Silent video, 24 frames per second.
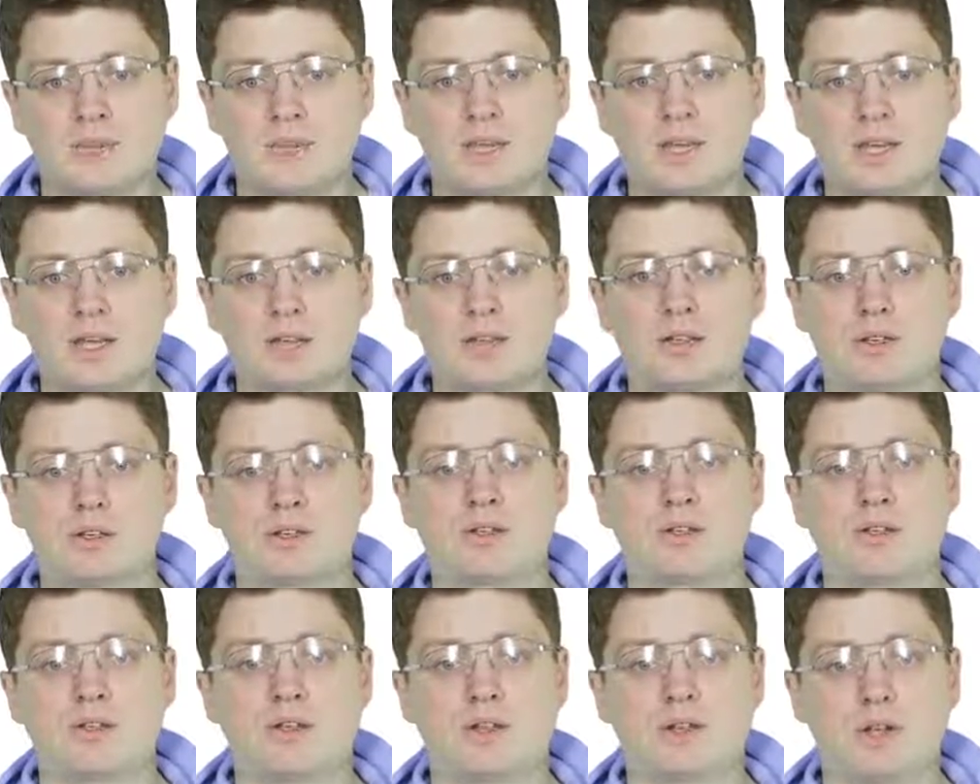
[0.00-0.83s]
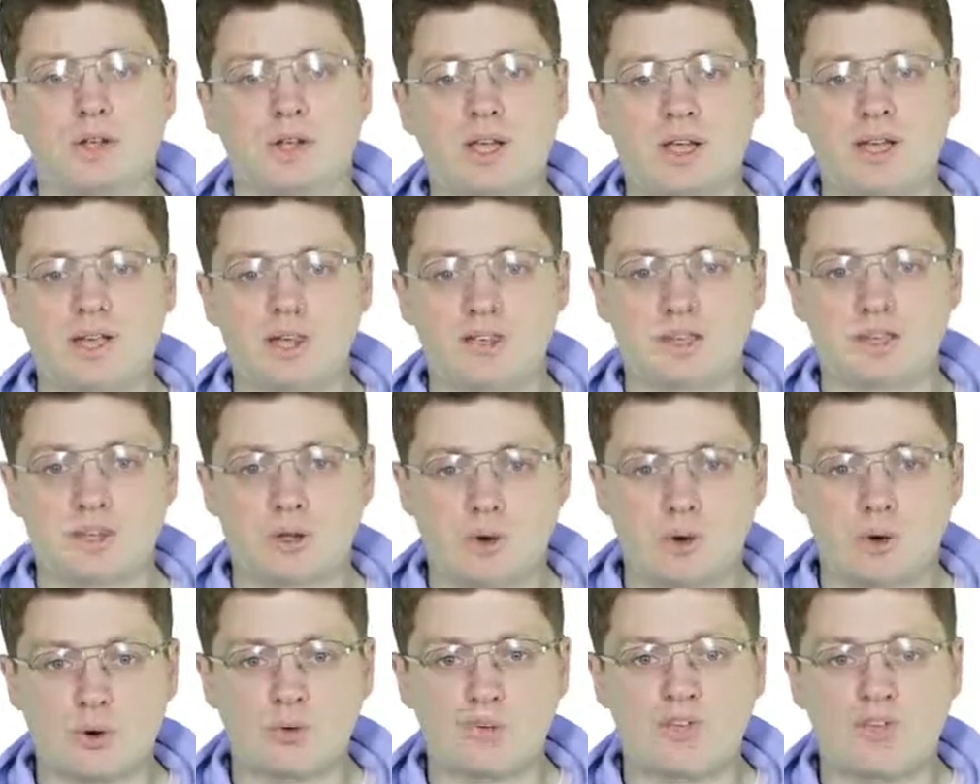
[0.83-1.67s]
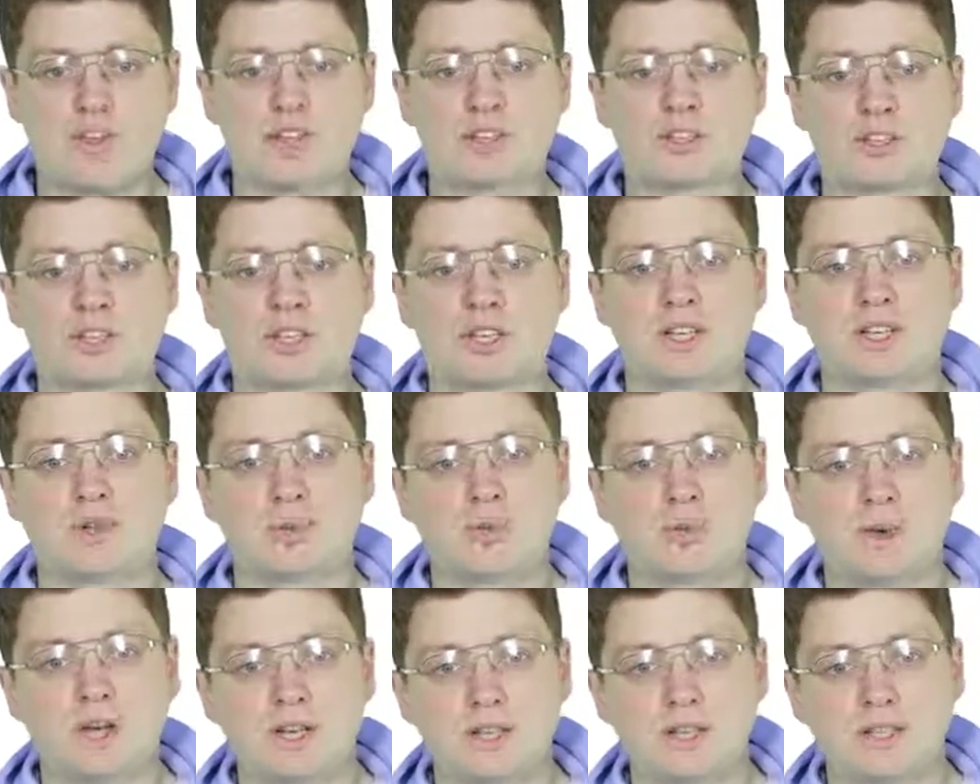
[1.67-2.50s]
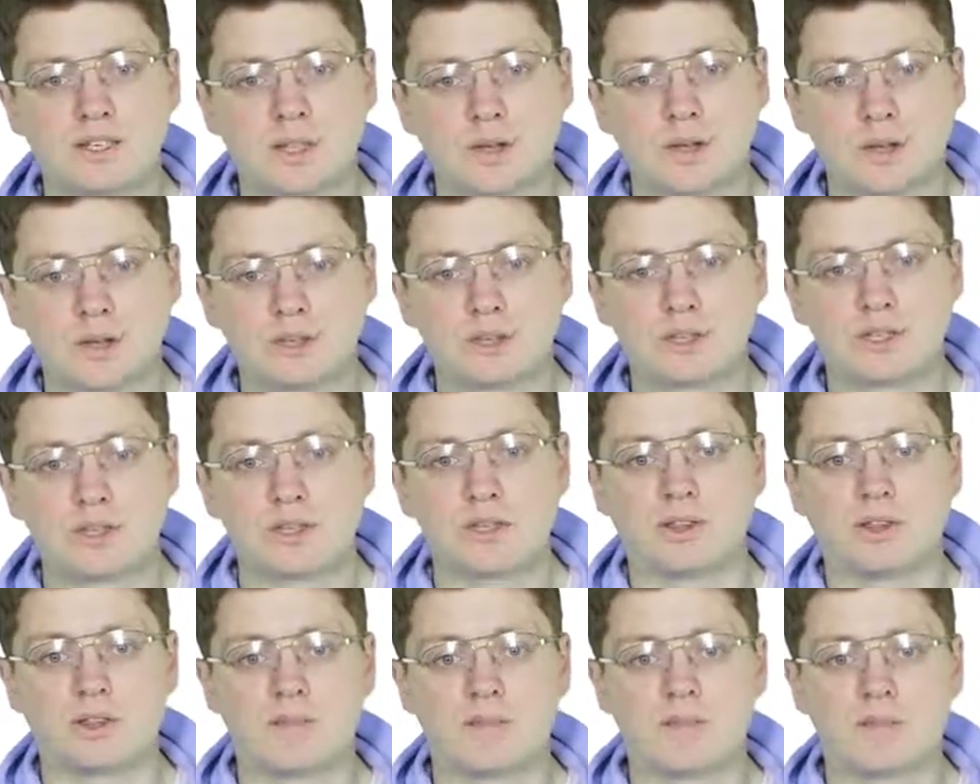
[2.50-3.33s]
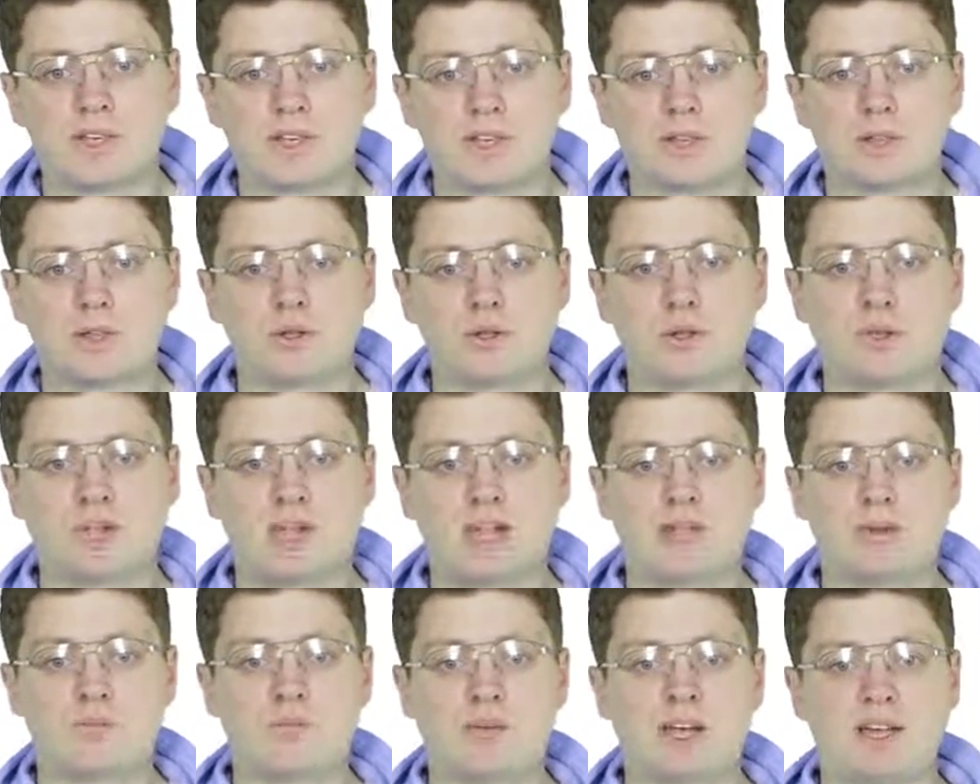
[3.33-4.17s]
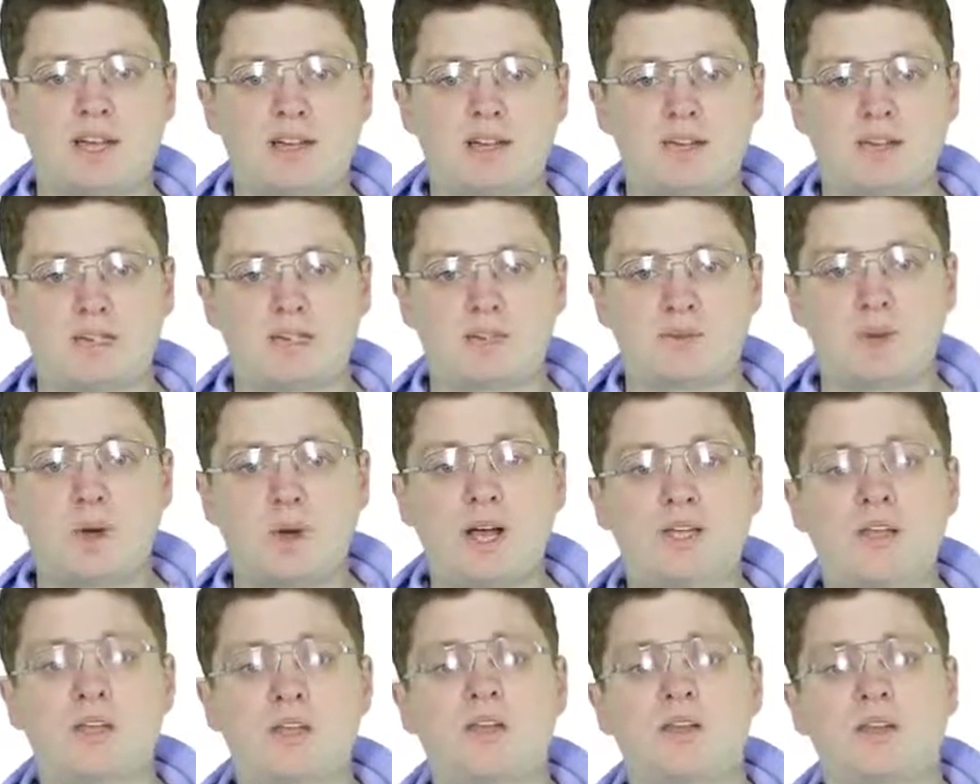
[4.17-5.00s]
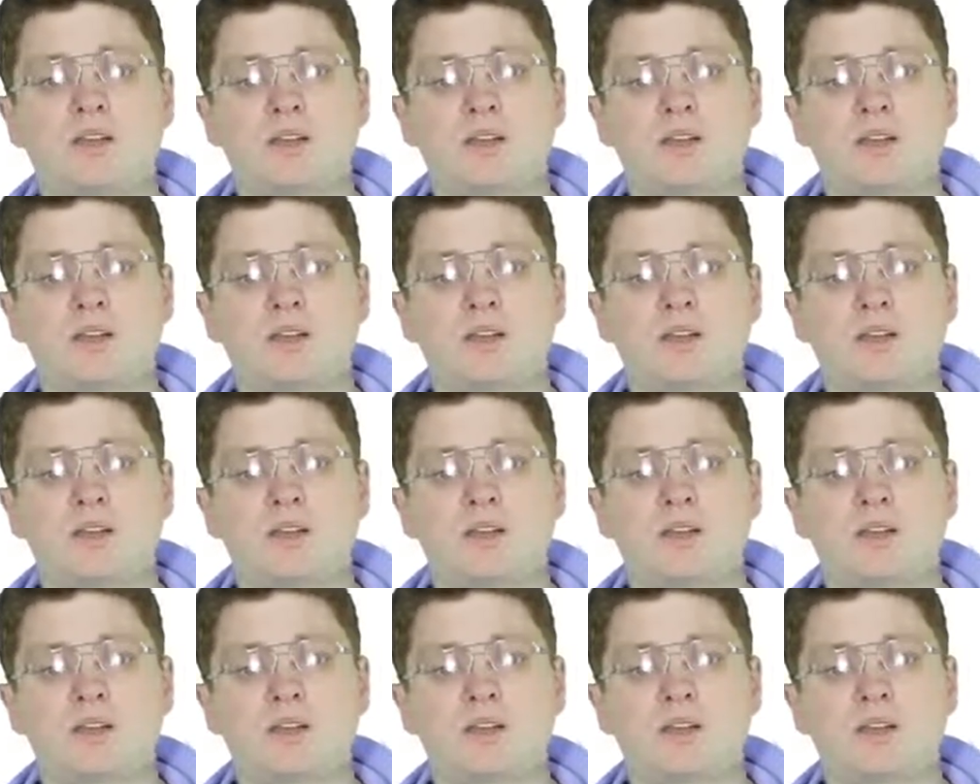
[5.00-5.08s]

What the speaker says: Because log n is a growing function and 1 is a constant. So log n minus 1